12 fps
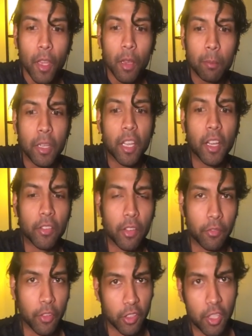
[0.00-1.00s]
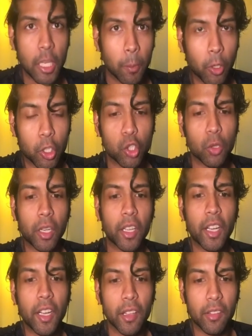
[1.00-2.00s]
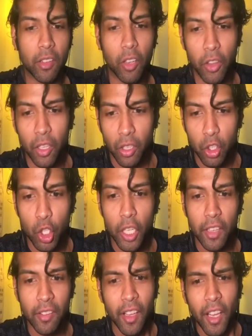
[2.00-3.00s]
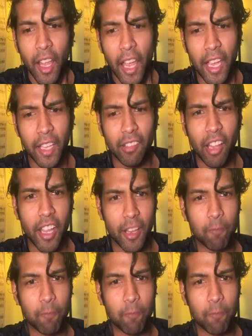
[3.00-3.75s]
because of the keyboard shortcuts and all the little tricks. And like,